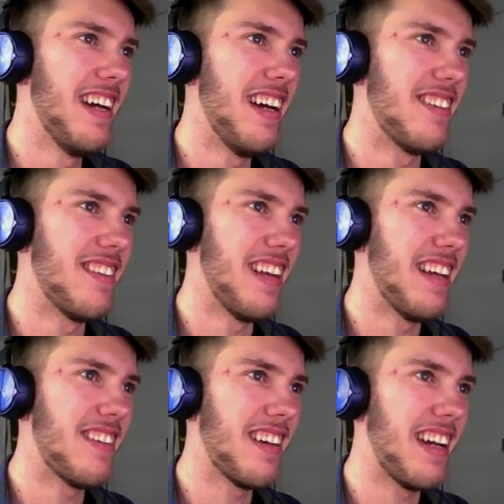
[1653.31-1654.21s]
And so
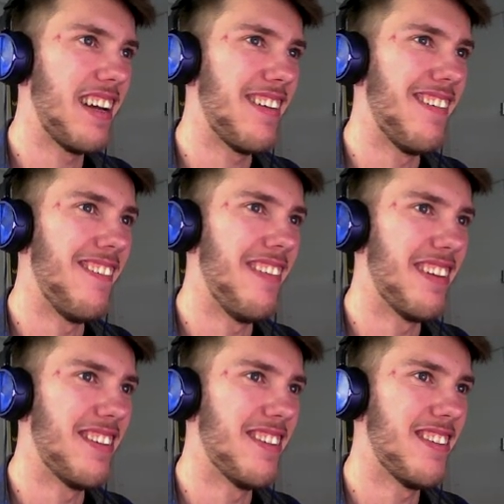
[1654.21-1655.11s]
that's the kind of goal,
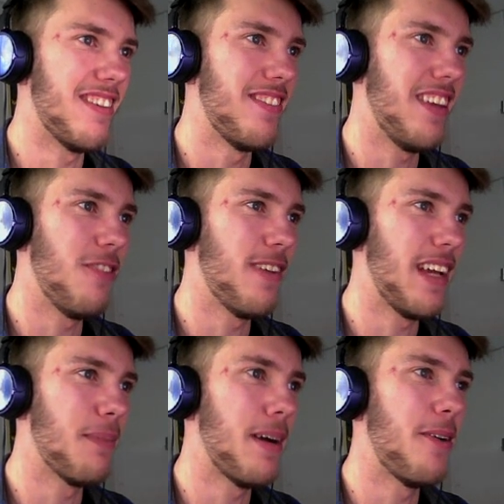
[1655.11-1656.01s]
is just to really
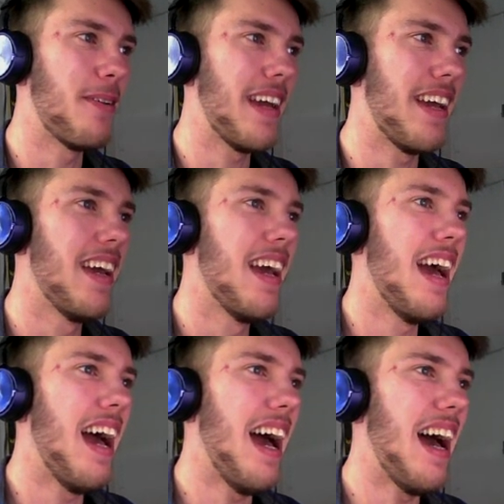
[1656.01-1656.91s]
think about, okay,
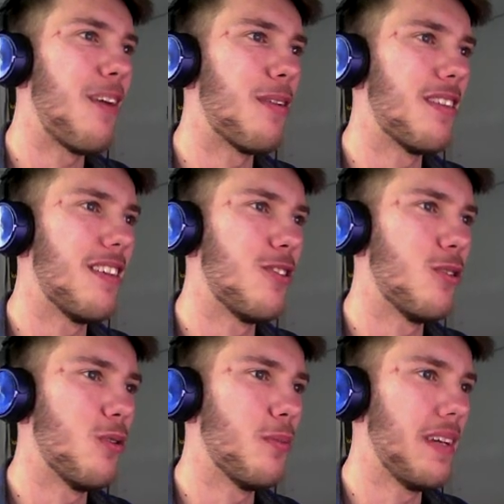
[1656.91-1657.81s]
how has this
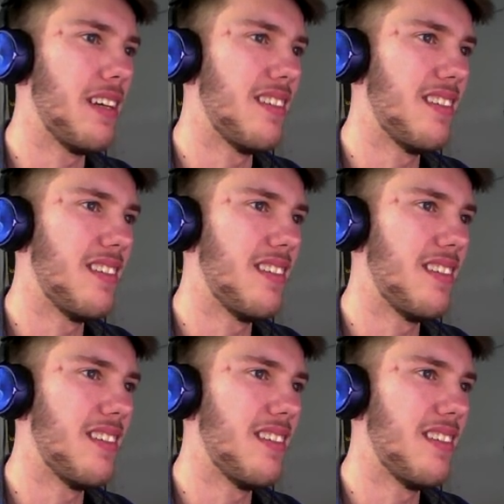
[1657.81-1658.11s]
door been